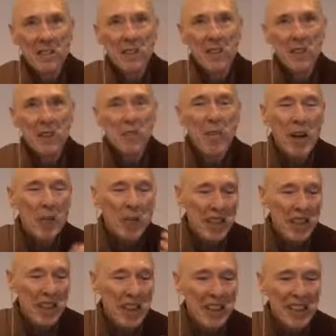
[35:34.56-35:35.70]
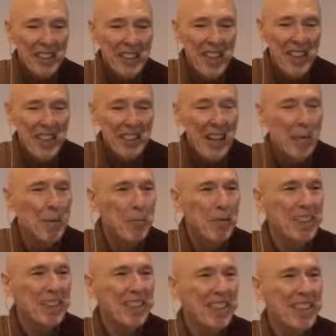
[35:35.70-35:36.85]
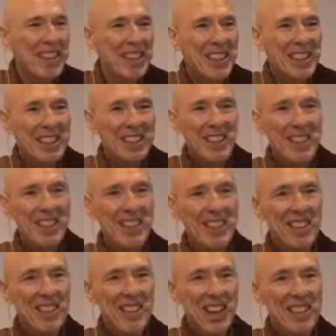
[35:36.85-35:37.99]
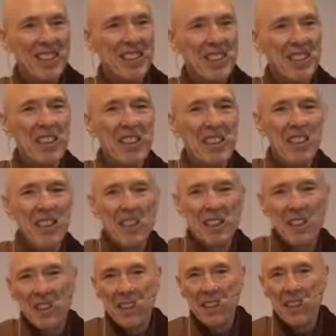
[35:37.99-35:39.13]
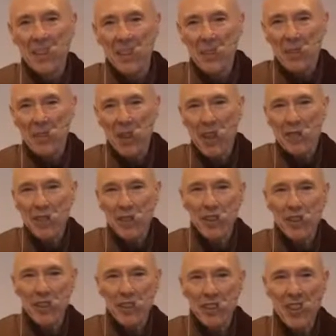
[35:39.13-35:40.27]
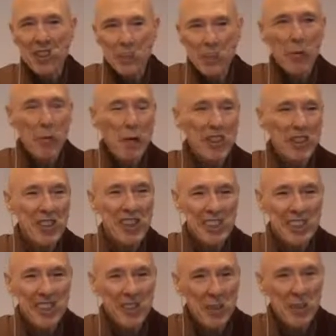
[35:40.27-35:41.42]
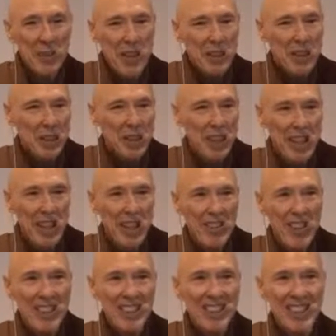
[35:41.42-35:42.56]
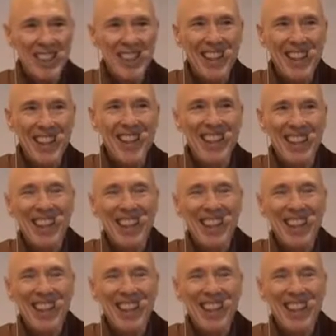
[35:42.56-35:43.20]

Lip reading: this monk with an ascetic temperament, said to the doctor, "Do you have as we were watching, he said, "Do you have a chair I could sit on?"